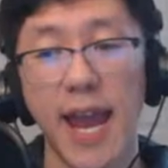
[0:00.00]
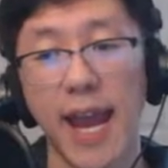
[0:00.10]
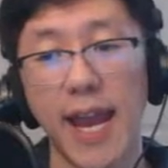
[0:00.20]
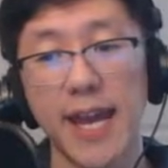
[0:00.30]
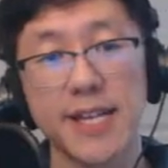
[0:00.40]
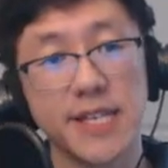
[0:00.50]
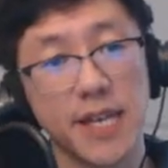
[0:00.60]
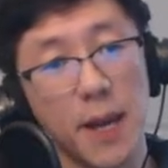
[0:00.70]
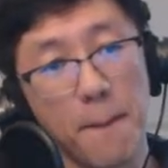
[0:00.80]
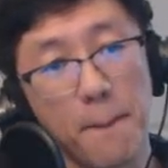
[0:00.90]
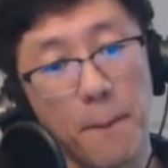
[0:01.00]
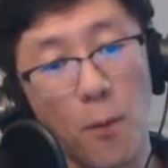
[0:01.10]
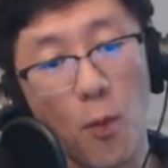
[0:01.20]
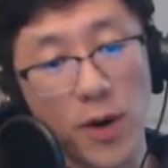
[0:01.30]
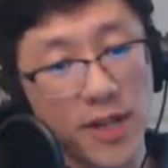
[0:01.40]
And
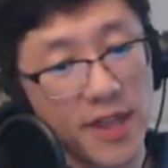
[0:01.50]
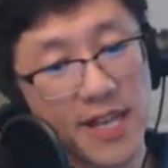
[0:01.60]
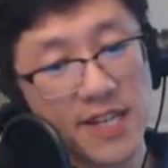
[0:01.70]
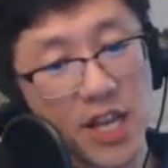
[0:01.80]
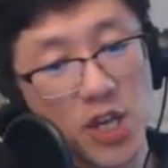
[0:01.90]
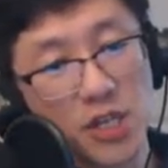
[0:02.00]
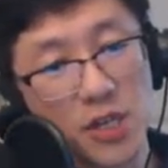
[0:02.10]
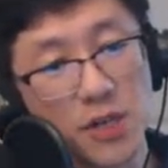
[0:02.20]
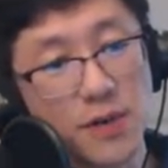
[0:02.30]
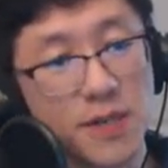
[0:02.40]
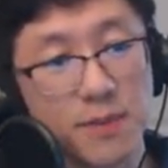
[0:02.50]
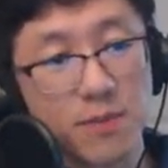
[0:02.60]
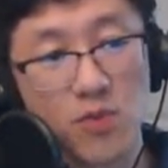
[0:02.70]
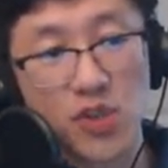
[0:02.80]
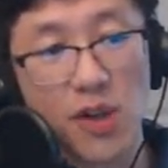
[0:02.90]
one of the things that you could do is
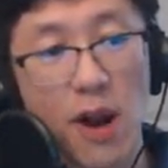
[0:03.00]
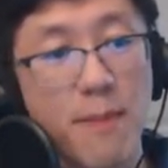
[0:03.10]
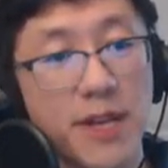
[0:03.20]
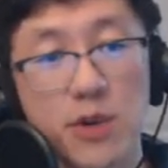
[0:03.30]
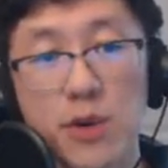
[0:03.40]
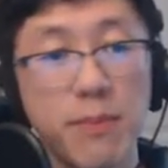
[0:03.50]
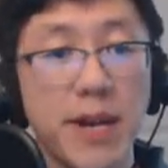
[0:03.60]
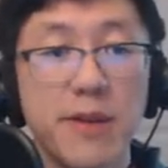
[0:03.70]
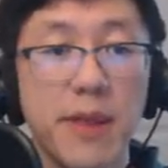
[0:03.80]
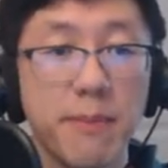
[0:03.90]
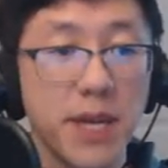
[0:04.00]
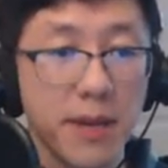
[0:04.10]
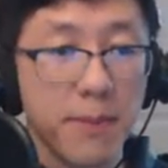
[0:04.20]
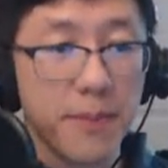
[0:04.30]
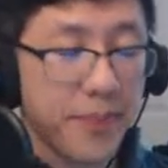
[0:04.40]
just start by doing better than
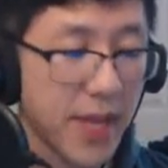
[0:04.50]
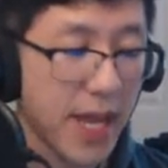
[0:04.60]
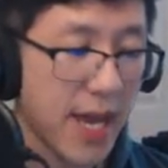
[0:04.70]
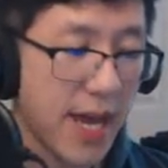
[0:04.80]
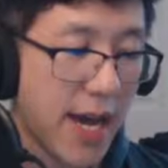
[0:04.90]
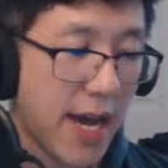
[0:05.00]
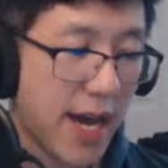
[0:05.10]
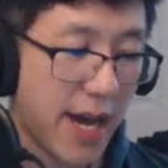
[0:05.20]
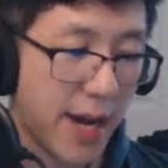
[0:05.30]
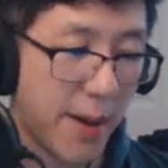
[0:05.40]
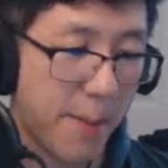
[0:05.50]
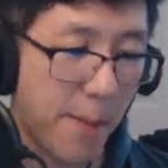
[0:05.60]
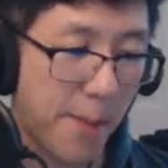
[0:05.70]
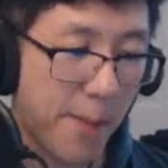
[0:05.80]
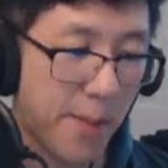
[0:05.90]
me. Um,
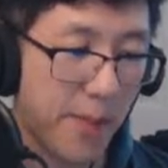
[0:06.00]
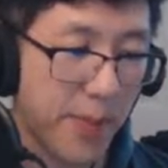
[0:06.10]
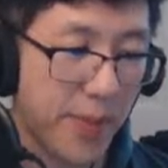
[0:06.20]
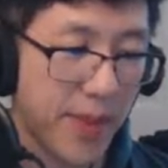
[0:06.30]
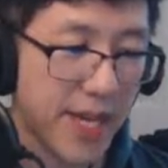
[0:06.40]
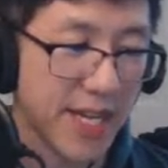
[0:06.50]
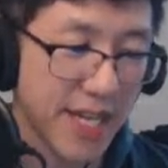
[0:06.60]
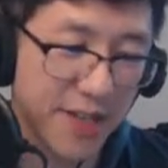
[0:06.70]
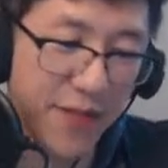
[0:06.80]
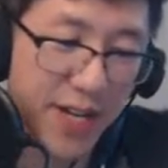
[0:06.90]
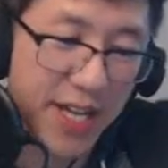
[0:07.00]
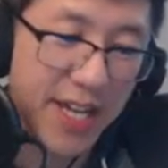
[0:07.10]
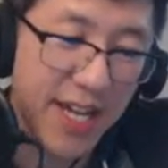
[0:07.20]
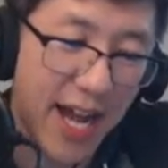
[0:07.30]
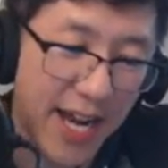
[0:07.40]
it's
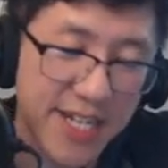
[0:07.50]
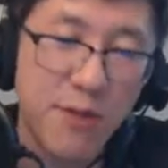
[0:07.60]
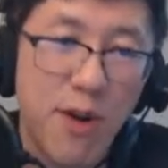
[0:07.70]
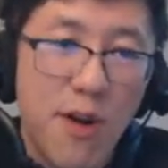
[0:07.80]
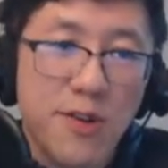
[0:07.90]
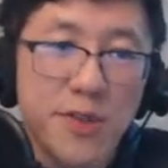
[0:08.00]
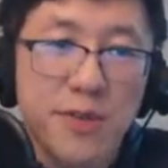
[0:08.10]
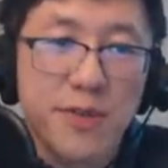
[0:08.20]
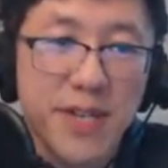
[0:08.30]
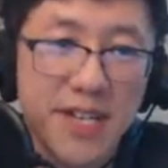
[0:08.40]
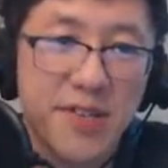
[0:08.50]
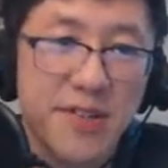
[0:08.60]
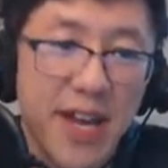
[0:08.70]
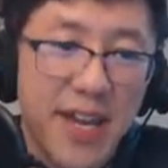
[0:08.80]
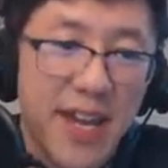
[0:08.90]
funny, I did a rehearsal
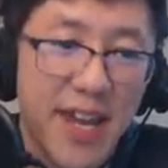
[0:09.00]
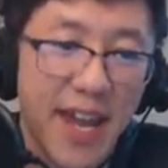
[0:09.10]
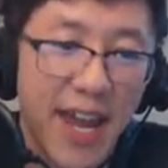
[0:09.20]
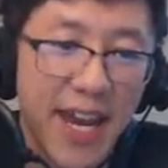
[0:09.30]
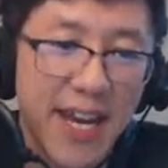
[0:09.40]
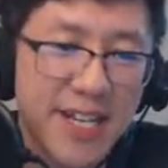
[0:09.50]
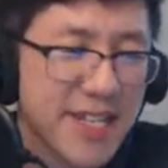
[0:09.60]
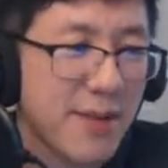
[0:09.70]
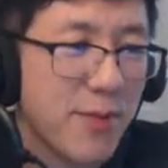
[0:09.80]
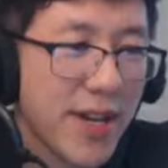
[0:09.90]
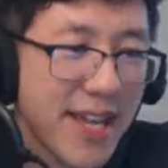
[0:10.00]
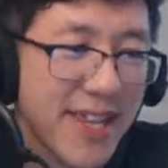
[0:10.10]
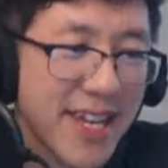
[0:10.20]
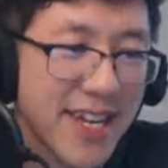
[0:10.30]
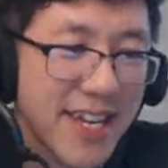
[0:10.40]
yesterday, and in some ways, I
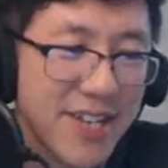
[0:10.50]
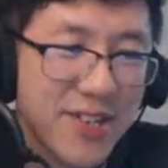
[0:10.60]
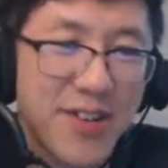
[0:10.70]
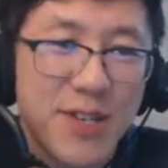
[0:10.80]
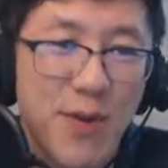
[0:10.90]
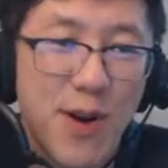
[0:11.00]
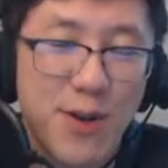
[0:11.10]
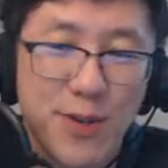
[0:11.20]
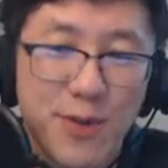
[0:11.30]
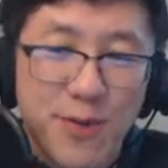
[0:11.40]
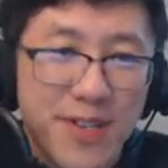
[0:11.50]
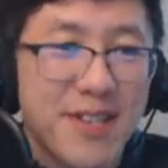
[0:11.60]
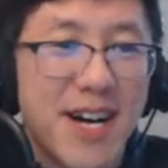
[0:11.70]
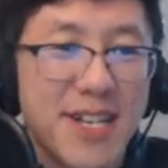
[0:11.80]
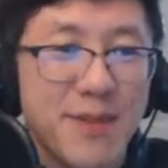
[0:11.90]
think yesterday's rehearsal was a
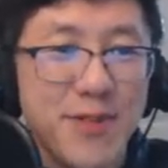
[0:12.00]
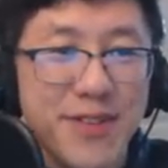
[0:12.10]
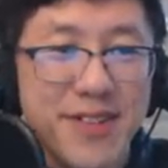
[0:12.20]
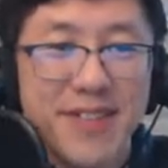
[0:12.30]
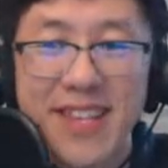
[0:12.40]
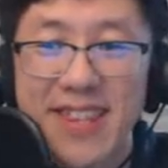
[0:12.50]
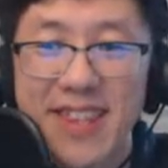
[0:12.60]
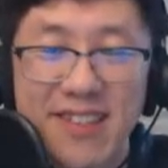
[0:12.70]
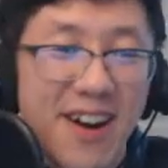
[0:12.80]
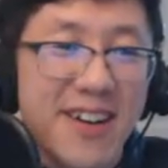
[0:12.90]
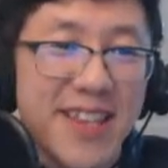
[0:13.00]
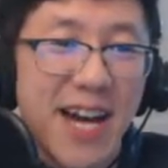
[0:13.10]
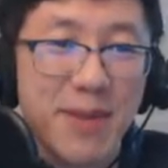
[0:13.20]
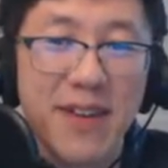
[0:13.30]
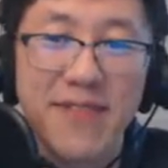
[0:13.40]
lot smoother than the talk that
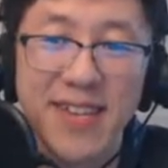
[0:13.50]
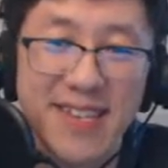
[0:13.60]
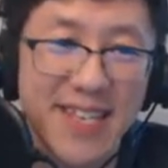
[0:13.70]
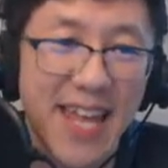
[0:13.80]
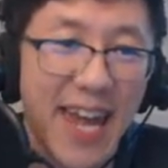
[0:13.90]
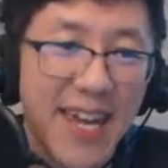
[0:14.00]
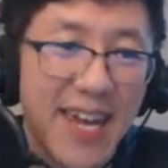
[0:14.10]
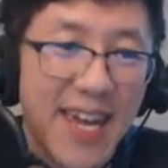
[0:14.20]
I'm giving today.